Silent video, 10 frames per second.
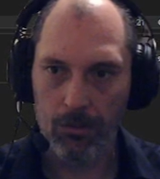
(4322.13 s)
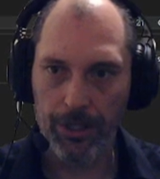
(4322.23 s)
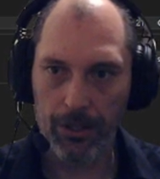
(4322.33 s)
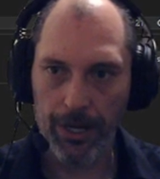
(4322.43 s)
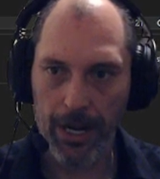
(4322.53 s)

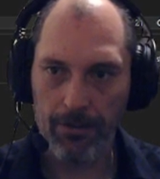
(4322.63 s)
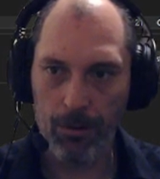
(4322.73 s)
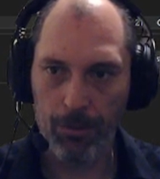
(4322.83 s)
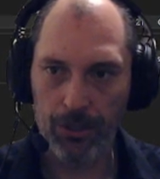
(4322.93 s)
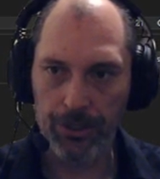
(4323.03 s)
We don't have
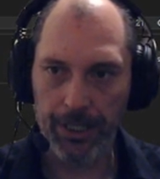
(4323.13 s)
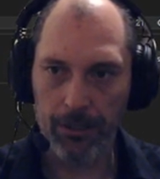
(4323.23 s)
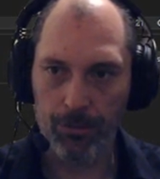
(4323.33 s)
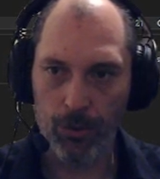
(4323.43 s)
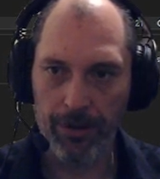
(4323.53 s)
a building,
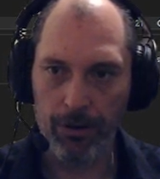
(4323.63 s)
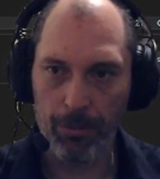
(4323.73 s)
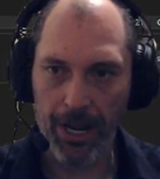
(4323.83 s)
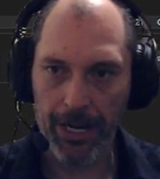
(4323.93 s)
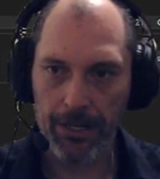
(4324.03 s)
and we have a
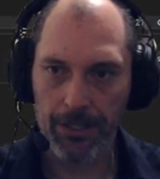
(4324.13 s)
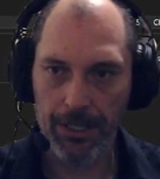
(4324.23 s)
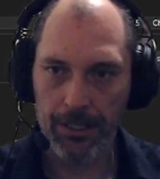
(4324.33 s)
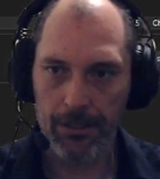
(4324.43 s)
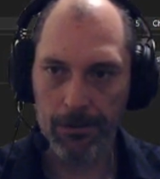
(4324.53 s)
banker
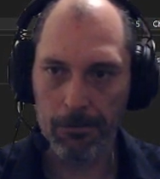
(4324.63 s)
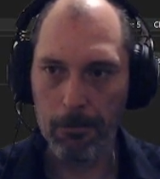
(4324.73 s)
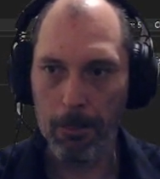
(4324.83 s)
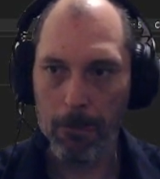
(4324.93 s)
here.